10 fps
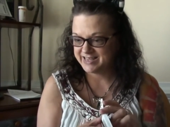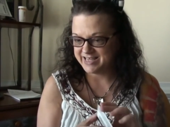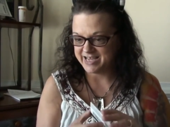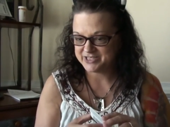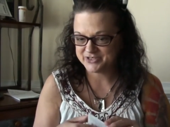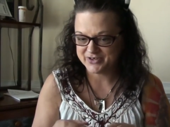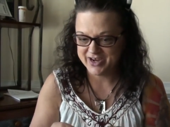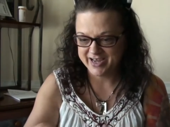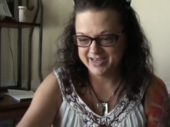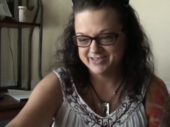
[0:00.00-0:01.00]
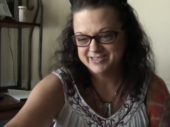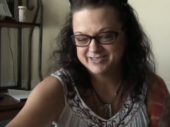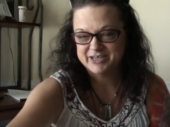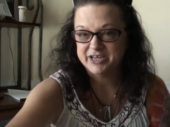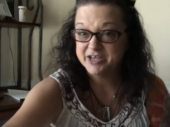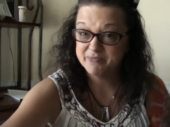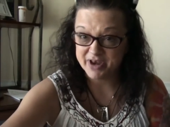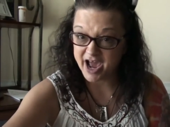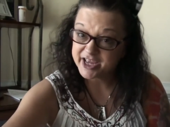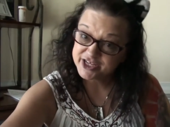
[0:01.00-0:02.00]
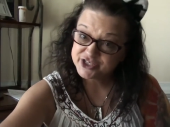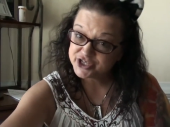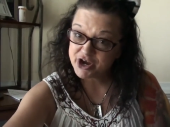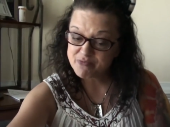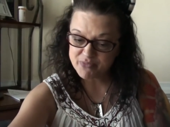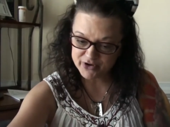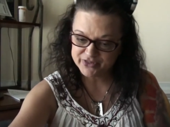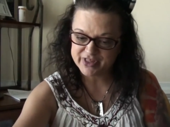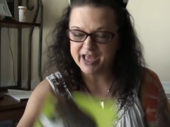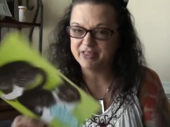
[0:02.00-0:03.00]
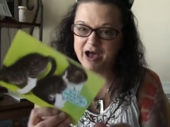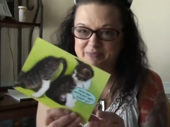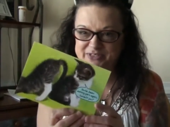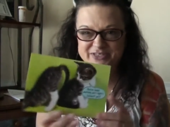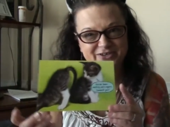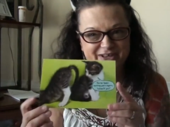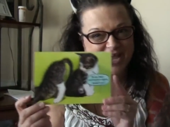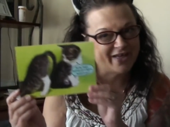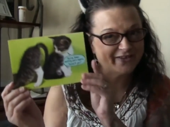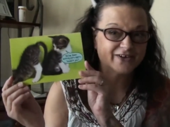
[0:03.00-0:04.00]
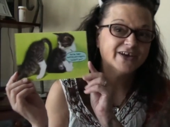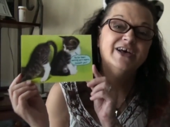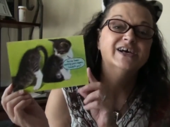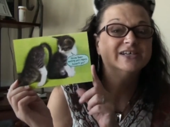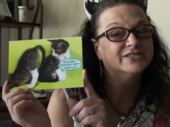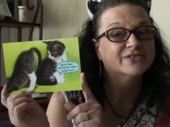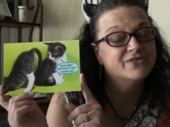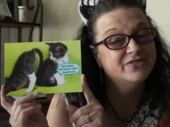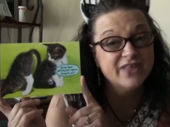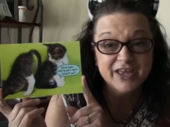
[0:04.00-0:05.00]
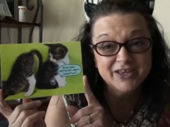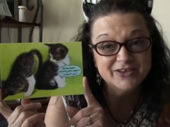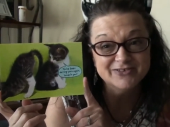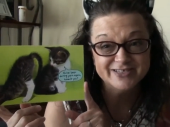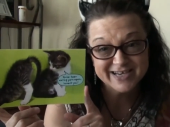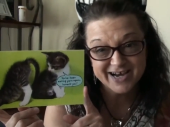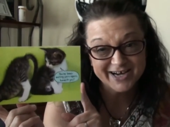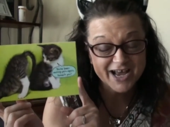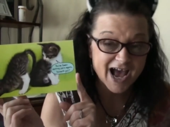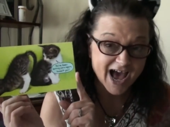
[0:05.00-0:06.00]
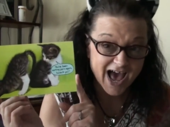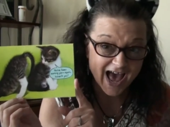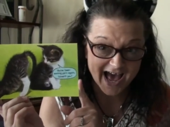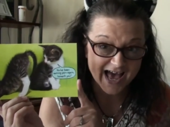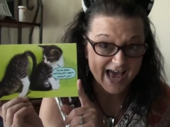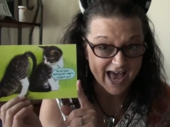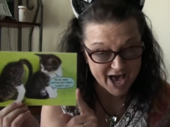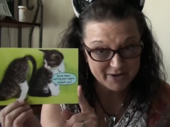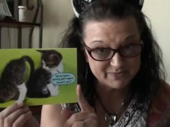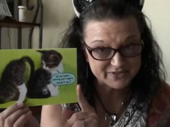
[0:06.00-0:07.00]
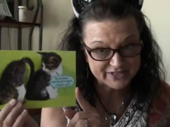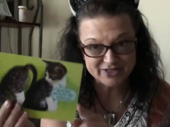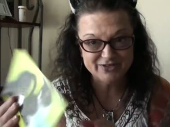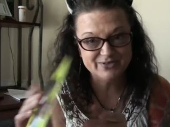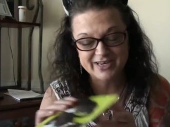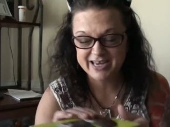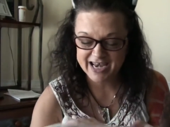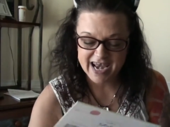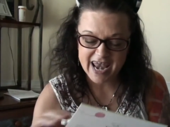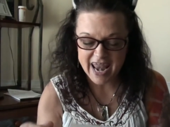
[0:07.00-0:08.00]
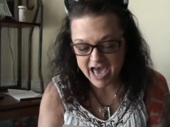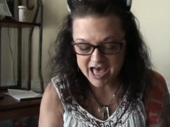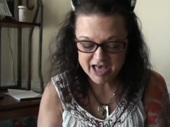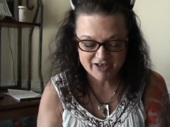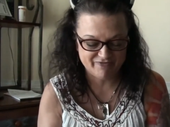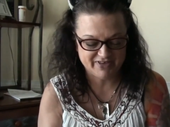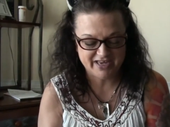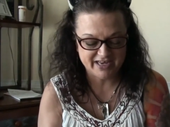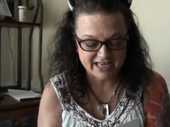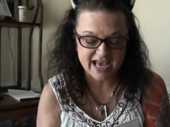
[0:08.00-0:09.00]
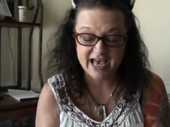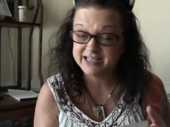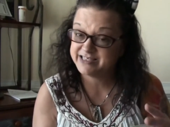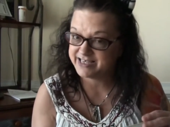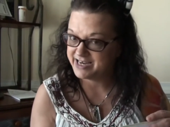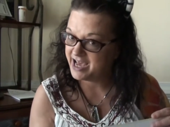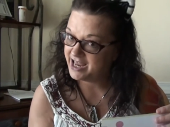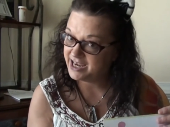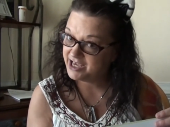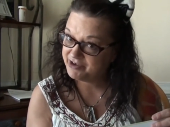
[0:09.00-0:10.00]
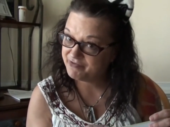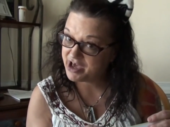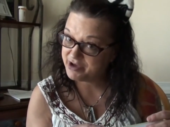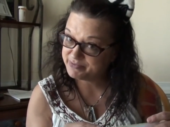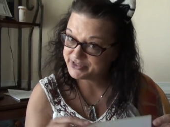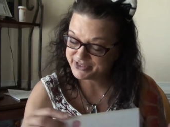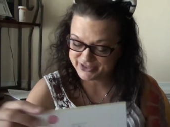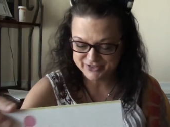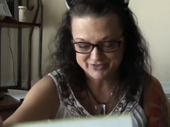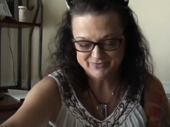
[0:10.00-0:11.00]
That's right. And him and I can share birthday lobster together. So thank you, Doug. I absolutely love kitty cats and I love lobster.